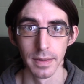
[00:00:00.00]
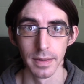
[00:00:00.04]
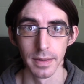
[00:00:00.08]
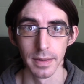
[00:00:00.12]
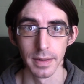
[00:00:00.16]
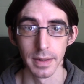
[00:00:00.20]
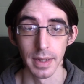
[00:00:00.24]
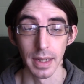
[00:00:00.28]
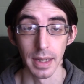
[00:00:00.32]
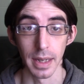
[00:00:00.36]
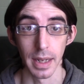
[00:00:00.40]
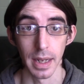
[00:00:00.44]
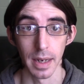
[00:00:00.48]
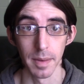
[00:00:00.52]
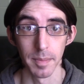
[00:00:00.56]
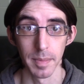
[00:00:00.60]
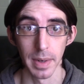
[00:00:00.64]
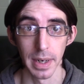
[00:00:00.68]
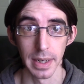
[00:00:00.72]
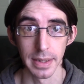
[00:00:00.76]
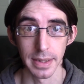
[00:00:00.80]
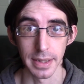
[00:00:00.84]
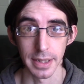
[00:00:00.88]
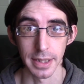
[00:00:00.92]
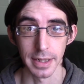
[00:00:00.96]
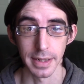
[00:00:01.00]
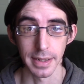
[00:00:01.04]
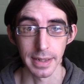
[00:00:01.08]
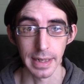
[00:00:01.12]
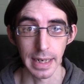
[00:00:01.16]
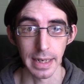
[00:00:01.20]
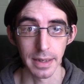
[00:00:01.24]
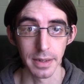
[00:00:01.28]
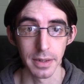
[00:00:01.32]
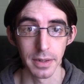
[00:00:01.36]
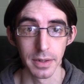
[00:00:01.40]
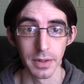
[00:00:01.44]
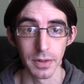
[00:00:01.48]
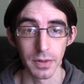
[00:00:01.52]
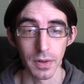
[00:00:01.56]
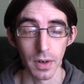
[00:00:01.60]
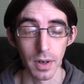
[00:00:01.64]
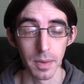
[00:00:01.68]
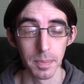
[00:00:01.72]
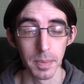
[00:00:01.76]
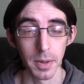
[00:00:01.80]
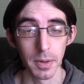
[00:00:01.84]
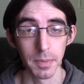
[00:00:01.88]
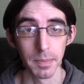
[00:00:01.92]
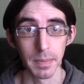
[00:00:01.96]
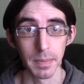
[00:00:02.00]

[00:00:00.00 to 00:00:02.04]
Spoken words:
So the camera has a standard tripod